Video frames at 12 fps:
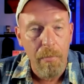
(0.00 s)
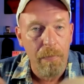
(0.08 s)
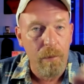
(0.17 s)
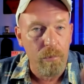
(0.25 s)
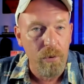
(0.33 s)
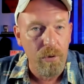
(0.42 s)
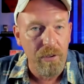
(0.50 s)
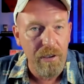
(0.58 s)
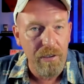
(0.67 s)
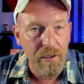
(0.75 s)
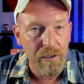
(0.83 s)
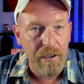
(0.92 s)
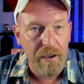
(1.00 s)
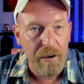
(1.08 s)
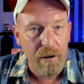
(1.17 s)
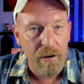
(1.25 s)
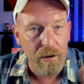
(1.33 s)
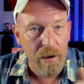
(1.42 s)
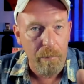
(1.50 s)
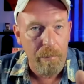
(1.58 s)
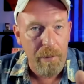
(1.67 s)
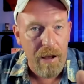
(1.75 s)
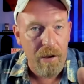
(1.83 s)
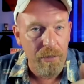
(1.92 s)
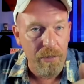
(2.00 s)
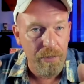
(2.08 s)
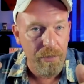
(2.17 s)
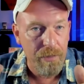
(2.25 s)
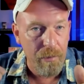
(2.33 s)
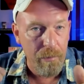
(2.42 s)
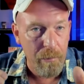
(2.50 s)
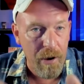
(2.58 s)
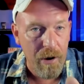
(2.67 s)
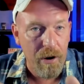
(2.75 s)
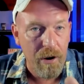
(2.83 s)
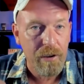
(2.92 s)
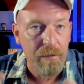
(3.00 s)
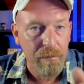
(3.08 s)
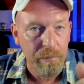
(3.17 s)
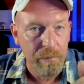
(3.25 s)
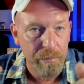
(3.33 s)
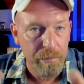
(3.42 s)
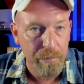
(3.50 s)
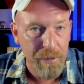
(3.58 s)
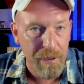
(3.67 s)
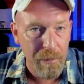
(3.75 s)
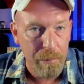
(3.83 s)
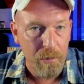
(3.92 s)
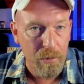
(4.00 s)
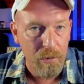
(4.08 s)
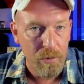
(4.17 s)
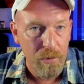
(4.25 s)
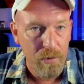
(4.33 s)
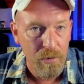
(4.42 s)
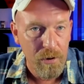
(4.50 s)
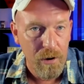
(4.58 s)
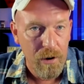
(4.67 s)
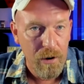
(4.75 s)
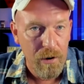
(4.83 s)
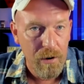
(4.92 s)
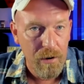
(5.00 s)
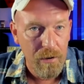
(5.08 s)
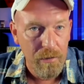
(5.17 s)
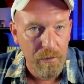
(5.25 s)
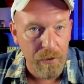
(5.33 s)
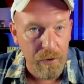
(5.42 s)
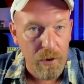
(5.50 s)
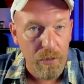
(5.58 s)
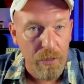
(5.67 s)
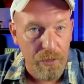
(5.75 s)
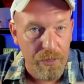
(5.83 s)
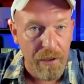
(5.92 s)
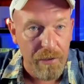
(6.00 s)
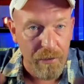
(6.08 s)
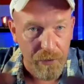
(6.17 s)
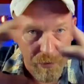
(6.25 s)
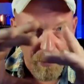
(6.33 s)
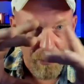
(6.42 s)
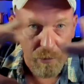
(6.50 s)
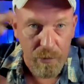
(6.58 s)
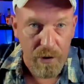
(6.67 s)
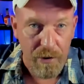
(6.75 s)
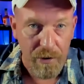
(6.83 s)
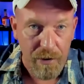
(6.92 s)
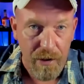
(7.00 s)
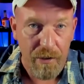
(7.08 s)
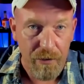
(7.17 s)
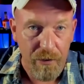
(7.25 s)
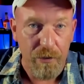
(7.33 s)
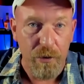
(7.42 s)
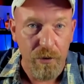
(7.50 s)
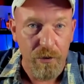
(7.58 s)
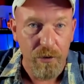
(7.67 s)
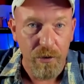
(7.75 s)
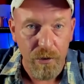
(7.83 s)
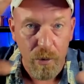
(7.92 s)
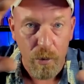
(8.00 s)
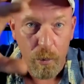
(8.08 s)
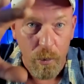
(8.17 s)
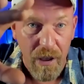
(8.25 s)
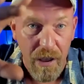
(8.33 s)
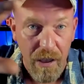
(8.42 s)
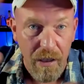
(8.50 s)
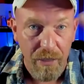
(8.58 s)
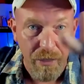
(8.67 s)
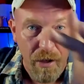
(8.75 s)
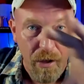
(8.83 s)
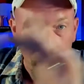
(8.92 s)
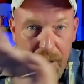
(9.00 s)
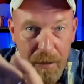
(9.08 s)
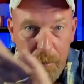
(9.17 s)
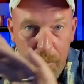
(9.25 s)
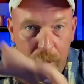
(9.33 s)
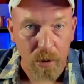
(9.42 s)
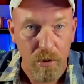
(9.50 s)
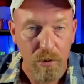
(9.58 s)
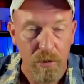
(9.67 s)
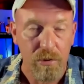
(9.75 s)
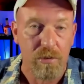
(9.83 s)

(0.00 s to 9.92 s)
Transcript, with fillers: that really care about the American people. You know, the thing that says right on the Constitution, we the people.